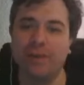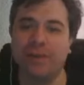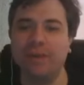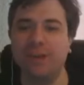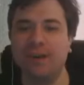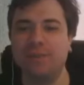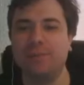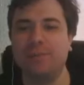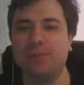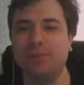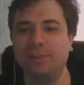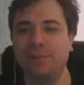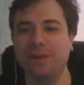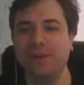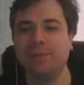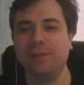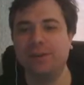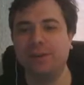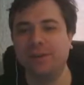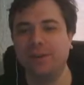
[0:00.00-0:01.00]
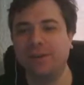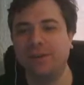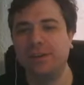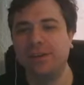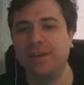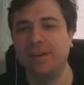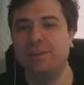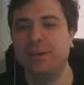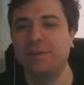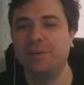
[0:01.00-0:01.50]
but they come with a bit of a
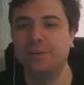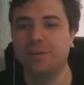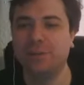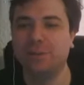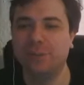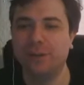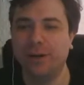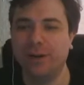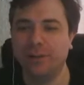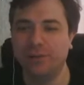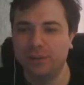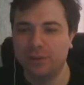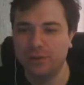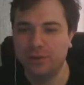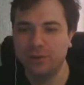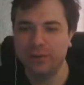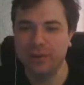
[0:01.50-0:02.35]
surprise that